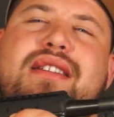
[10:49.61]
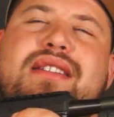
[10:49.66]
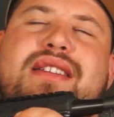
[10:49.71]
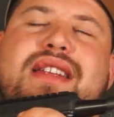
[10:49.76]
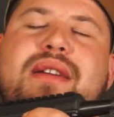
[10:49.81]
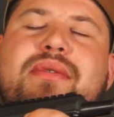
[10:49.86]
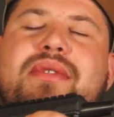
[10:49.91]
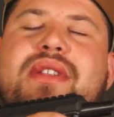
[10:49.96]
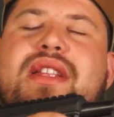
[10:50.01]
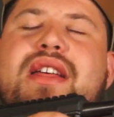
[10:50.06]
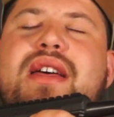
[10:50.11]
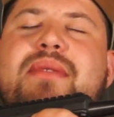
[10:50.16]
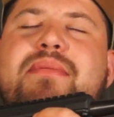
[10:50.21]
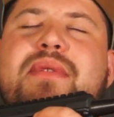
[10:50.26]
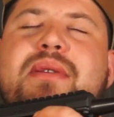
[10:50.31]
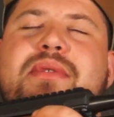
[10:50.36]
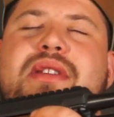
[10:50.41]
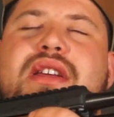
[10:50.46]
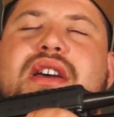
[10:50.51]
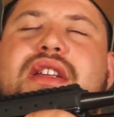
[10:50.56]
of
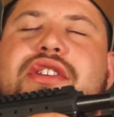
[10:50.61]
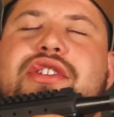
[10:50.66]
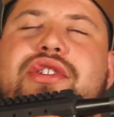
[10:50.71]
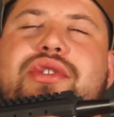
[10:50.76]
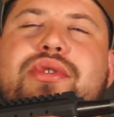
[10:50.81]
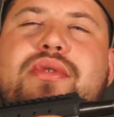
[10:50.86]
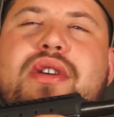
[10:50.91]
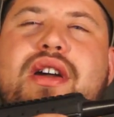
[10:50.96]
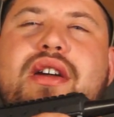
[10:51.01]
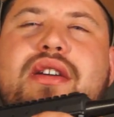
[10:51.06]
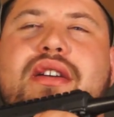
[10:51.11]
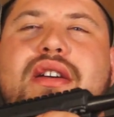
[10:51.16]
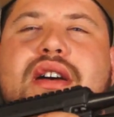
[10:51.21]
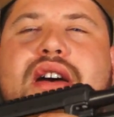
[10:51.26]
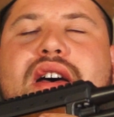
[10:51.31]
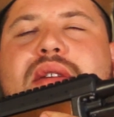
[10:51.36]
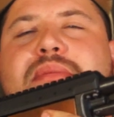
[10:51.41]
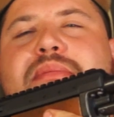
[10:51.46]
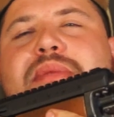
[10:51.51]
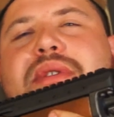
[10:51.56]
maybe not a truck
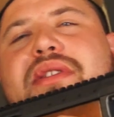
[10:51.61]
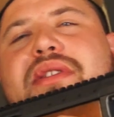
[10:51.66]
gun, but